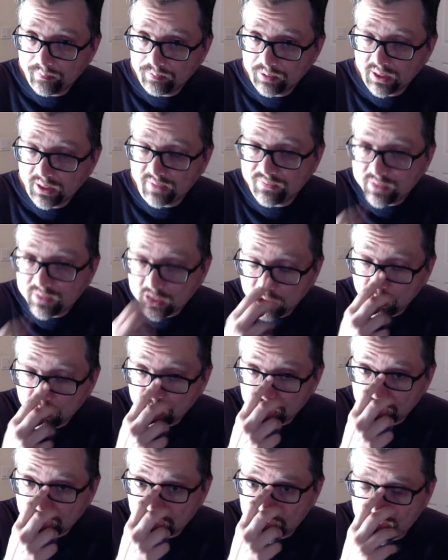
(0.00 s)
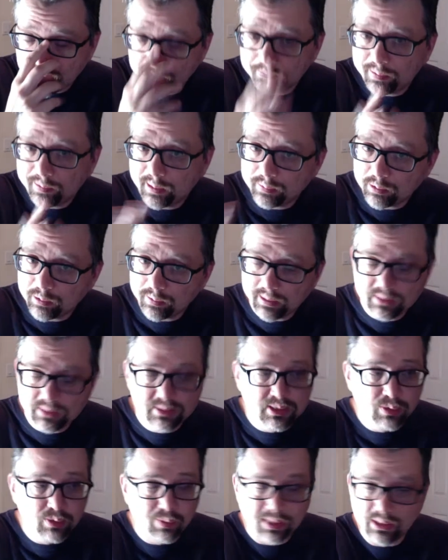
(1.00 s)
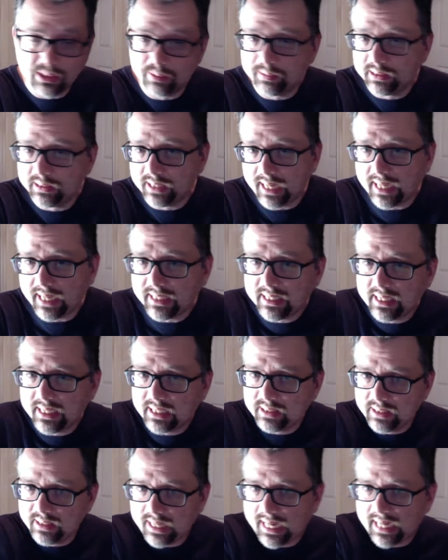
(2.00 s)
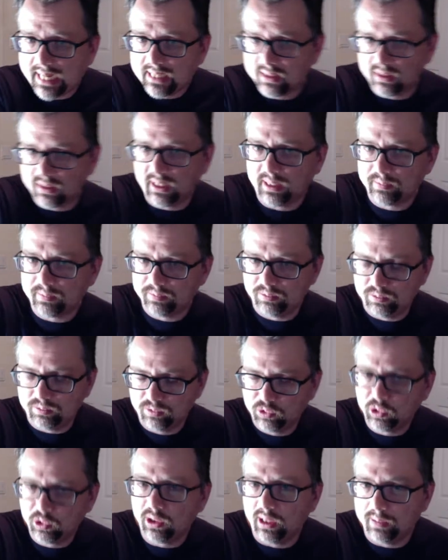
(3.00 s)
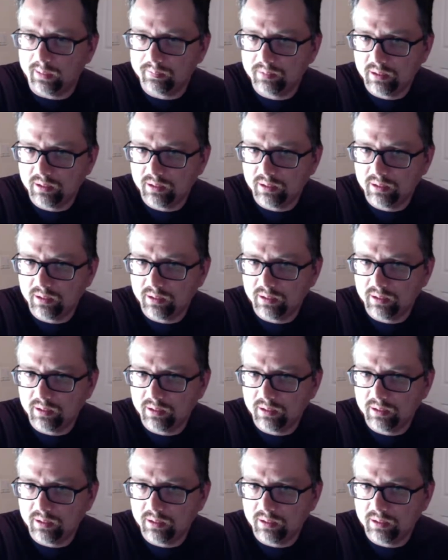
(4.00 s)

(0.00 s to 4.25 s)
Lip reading: If he loses, then people might say, wait a minute, I can't act like Trump.